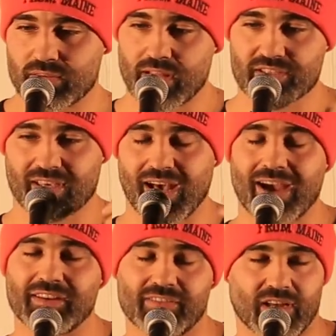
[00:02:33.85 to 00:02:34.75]
that's
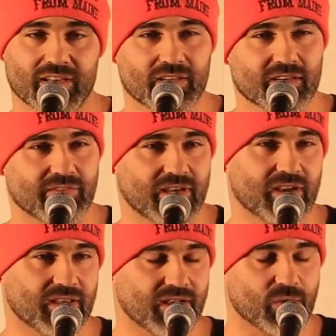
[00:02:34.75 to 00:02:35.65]
kind of an idea of the
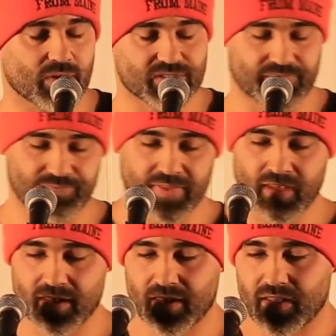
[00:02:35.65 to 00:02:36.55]
kind of kid I was.
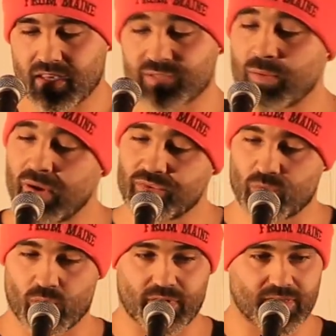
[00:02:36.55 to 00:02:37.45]
So my mom
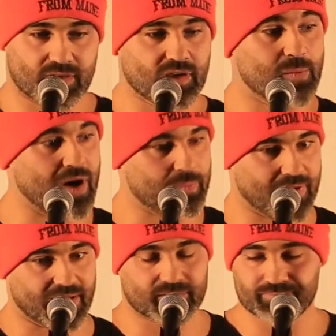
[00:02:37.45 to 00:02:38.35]
was worried about
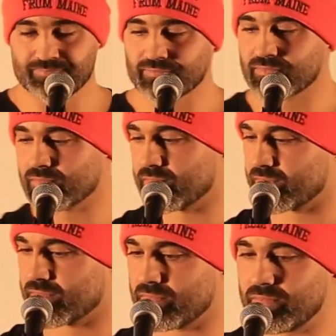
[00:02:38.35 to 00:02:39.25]
me.
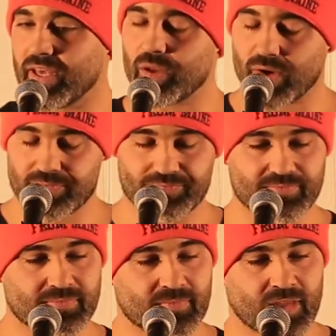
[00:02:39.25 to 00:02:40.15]
But anyway,
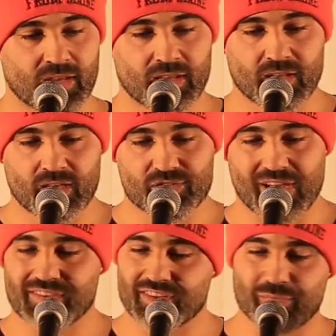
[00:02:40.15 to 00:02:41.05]
so
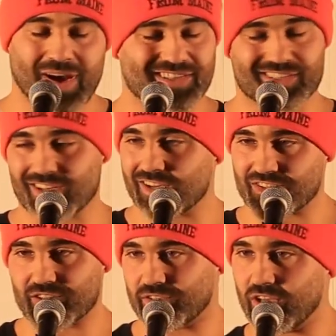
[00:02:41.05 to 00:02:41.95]
after this pasta sauce
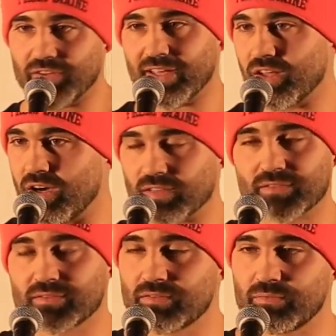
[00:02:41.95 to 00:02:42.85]
is cooked all day long,
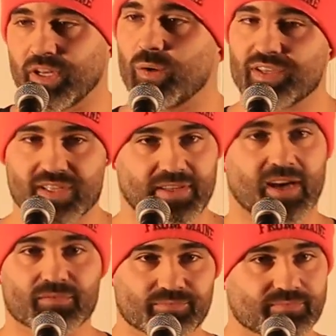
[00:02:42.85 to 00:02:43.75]
we'd always sit
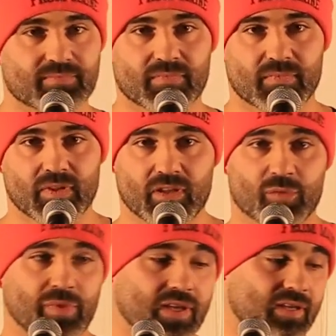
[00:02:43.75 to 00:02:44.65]
down. There
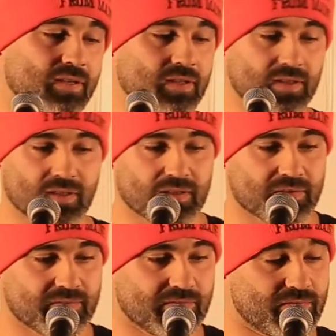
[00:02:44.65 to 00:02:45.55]
could be
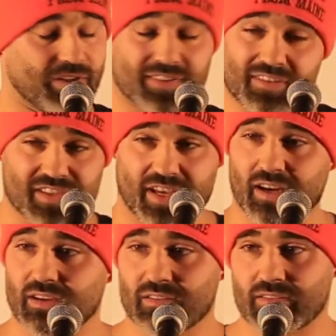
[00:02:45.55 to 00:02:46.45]
relatives
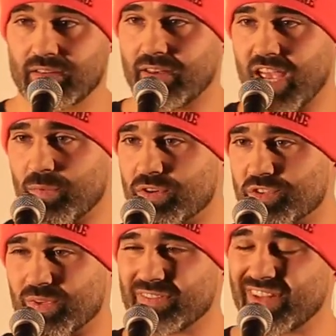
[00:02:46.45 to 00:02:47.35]
there,
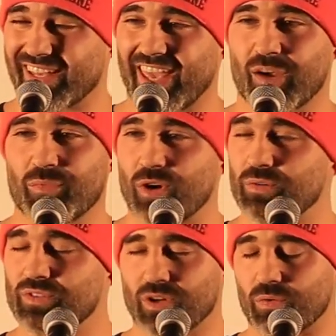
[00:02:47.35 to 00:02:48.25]
neighbors. We lived on a camp
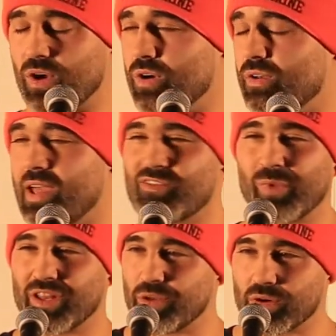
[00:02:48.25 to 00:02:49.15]
road, dirt road.
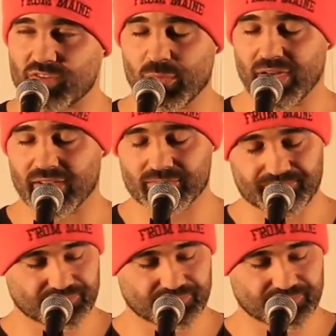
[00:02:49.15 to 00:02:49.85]
Everybody knew everybody.